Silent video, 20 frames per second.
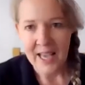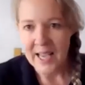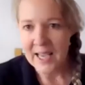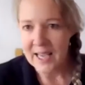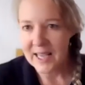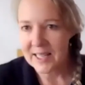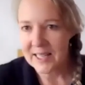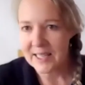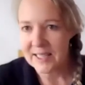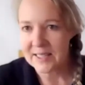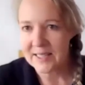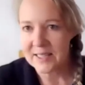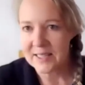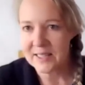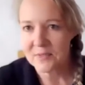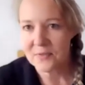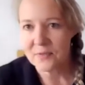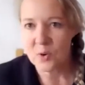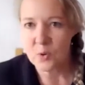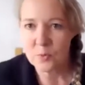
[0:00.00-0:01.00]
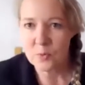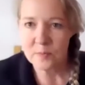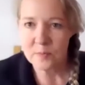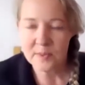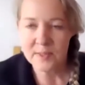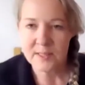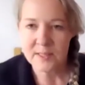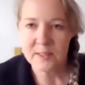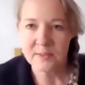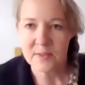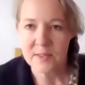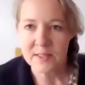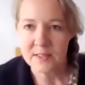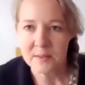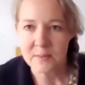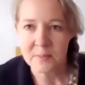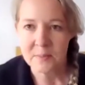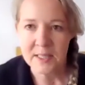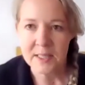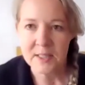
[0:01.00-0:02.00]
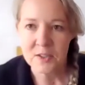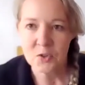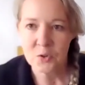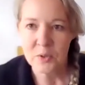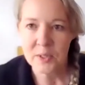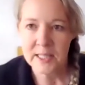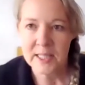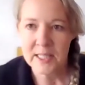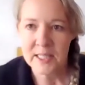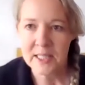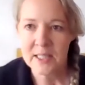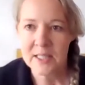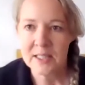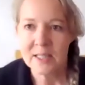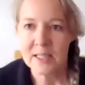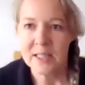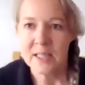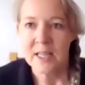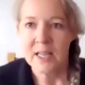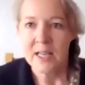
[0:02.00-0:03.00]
And oh, there's somebody joining here.